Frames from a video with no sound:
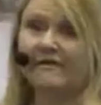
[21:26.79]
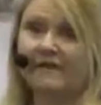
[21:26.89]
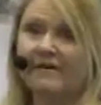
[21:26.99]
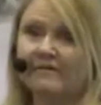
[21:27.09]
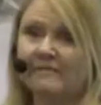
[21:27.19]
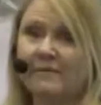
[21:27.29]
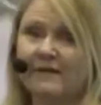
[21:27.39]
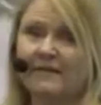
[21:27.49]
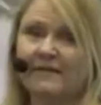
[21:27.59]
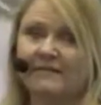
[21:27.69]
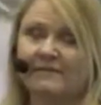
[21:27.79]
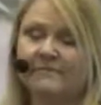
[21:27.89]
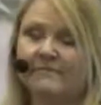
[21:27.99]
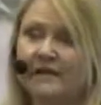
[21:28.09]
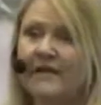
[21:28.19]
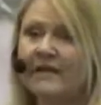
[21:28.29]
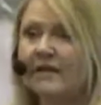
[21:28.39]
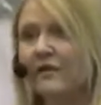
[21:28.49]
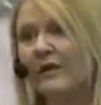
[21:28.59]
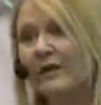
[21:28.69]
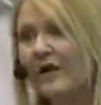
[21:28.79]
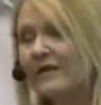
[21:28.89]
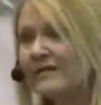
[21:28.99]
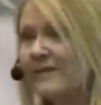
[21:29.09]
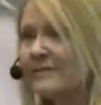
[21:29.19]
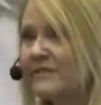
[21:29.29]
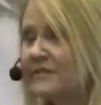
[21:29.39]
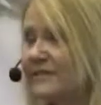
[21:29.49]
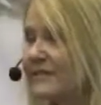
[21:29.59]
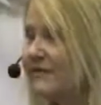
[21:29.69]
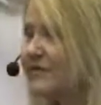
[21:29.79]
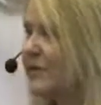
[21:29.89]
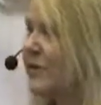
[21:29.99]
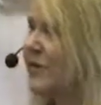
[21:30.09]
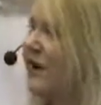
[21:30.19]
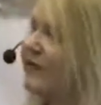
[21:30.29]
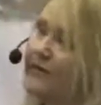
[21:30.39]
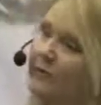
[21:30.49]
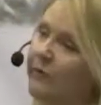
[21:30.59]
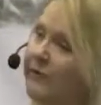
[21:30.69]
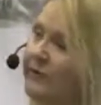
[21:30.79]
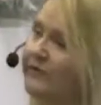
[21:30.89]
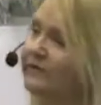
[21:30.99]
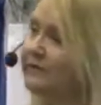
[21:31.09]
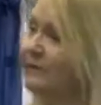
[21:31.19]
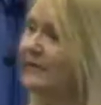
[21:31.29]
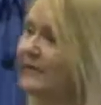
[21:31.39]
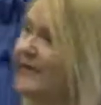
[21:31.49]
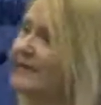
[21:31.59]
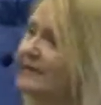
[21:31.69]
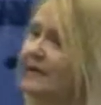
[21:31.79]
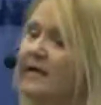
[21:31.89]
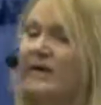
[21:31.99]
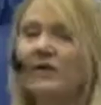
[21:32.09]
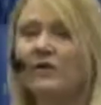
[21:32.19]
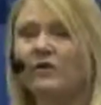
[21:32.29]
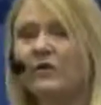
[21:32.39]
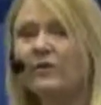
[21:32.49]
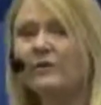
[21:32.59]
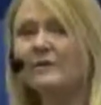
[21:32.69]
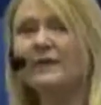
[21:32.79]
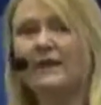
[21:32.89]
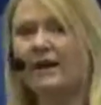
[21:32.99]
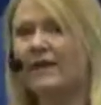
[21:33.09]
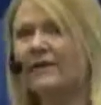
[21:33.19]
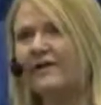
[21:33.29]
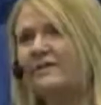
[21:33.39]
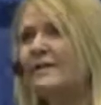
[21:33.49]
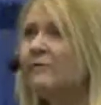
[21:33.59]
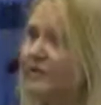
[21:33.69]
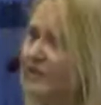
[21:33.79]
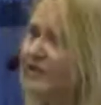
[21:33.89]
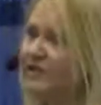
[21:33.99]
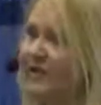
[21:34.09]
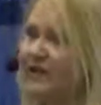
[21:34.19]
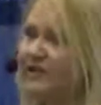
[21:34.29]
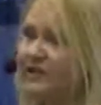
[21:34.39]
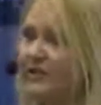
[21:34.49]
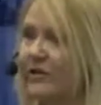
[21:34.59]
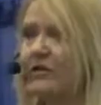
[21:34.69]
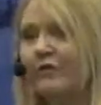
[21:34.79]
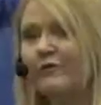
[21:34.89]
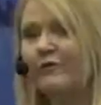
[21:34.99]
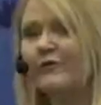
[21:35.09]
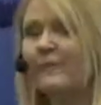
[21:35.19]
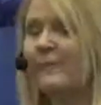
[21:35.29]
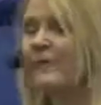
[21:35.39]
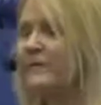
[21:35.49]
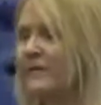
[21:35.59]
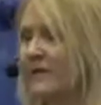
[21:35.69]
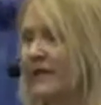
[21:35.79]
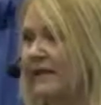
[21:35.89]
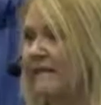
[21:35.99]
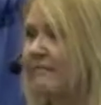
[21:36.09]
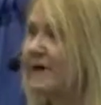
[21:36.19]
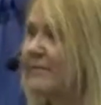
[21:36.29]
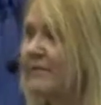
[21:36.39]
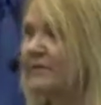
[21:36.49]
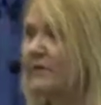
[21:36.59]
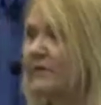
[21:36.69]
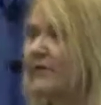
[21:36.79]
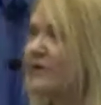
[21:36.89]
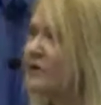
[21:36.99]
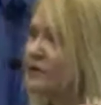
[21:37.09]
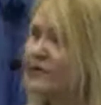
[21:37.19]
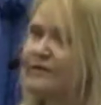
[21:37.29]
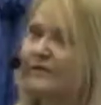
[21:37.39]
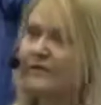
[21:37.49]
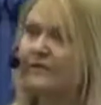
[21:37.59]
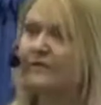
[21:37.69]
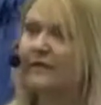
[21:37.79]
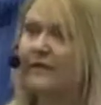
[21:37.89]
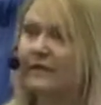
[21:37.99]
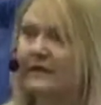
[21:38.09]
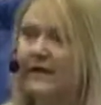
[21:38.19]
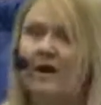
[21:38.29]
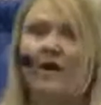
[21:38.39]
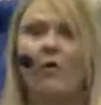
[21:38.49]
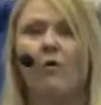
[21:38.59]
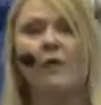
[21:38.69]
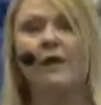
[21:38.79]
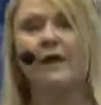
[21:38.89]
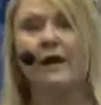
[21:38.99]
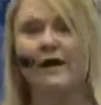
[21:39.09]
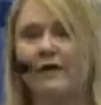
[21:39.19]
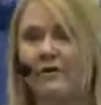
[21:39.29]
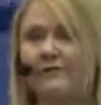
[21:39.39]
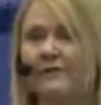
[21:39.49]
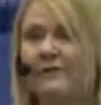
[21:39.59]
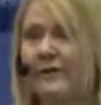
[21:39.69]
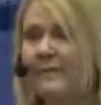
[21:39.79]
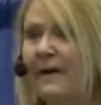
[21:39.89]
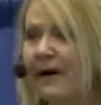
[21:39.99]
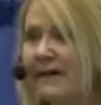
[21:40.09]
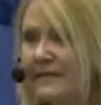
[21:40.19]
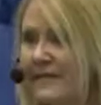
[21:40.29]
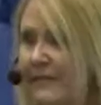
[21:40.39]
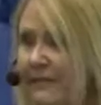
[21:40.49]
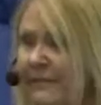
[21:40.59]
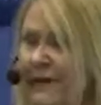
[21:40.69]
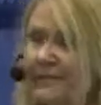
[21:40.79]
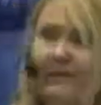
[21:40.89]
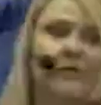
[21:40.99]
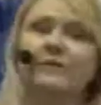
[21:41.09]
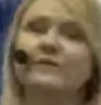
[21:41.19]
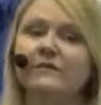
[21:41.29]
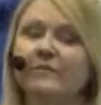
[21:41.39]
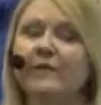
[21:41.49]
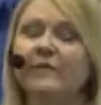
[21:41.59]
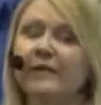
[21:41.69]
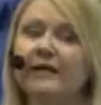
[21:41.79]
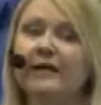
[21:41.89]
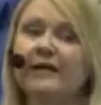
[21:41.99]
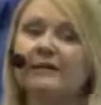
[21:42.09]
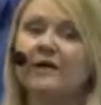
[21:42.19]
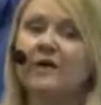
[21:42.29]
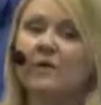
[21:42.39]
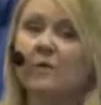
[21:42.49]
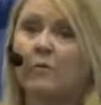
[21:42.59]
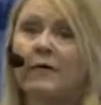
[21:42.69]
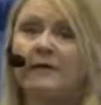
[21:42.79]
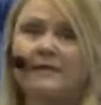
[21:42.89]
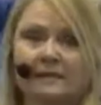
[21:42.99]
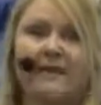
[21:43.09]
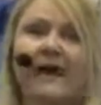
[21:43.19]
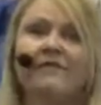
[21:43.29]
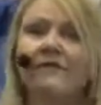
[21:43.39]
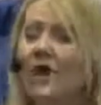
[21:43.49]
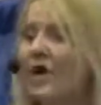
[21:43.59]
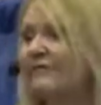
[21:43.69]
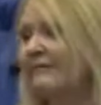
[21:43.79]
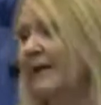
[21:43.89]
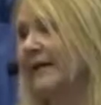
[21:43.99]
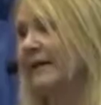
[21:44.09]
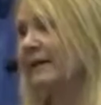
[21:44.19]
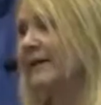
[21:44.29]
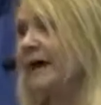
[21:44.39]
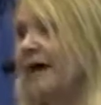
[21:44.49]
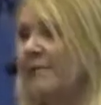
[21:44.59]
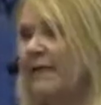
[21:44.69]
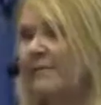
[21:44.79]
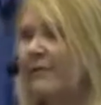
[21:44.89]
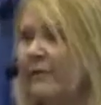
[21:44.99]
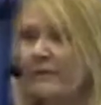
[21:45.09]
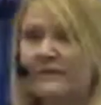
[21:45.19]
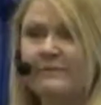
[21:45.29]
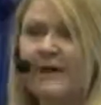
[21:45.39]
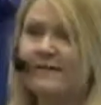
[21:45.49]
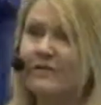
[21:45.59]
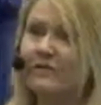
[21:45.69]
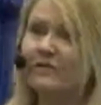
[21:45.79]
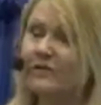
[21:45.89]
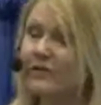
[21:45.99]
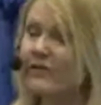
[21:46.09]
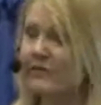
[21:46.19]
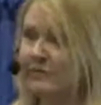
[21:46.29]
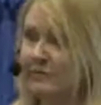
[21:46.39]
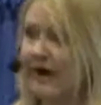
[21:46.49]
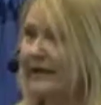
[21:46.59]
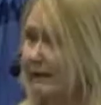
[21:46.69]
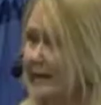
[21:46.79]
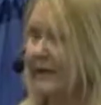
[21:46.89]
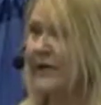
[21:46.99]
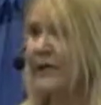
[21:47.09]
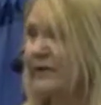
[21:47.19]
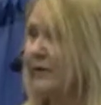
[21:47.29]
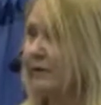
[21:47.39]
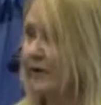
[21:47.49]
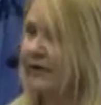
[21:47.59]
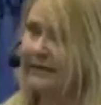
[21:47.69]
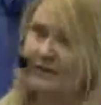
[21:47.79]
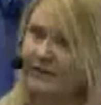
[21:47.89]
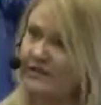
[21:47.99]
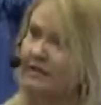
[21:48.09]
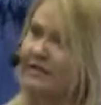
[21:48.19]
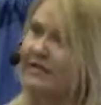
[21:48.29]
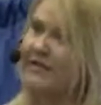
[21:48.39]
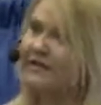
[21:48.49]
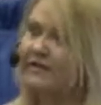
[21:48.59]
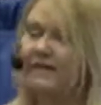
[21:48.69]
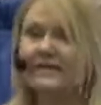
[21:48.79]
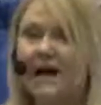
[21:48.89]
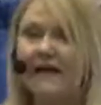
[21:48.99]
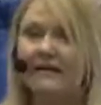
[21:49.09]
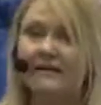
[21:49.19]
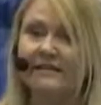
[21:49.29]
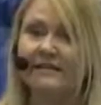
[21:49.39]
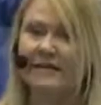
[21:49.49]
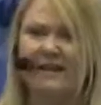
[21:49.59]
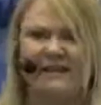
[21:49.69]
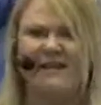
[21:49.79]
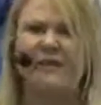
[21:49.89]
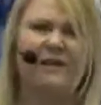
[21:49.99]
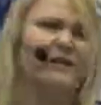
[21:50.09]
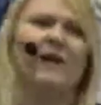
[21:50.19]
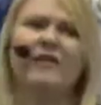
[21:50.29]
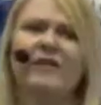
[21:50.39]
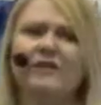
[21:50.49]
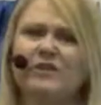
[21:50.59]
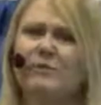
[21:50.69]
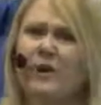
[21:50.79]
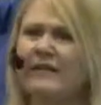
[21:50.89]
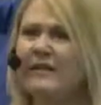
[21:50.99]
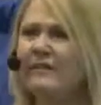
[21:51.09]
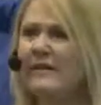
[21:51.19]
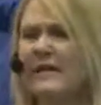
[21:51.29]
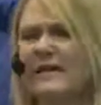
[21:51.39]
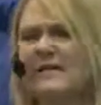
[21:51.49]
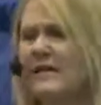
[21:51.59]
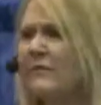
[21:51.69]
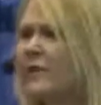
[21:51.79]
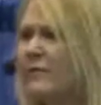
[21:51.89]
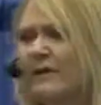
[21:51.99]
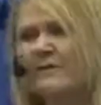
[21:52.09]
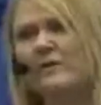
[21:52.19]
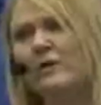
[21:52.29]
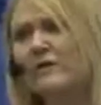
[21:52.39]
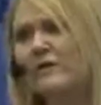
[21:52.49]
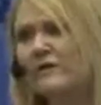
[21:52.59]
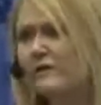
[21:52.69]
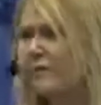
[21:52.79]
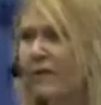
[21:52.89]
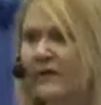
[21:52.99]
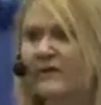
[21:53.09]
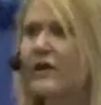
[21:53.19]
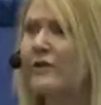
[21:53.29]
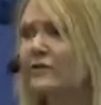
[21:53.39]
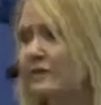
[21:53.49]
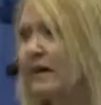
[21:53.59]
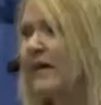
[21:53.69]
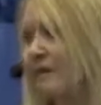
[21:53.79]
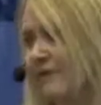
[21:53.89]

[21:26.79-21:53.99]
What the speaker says: of having money? You know, a lot of times there's stuff going on that we don't even realize. You know, you see it with education. You know, the first people in the family to get a university degree, or, you know, in my example, my father was a farmer and we didn't have a lot of money. My mother was a pastor of a church back in the day when you were paid just a percentage of the tithings, and I think she brought in somewhere around $200 to $400 a month